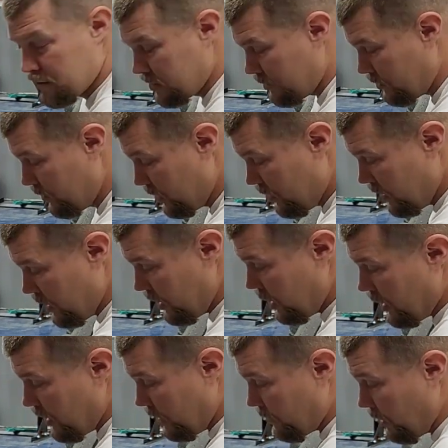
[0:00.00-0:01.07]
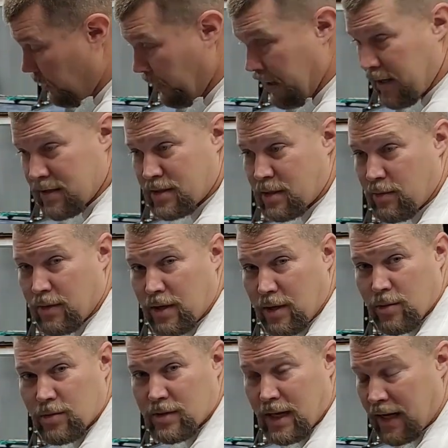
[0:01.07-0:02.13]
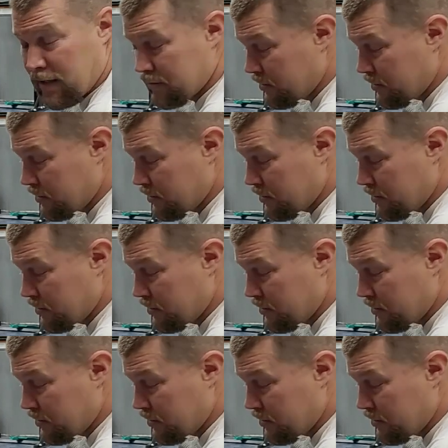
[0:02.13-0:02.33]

So my plan is to reuse that.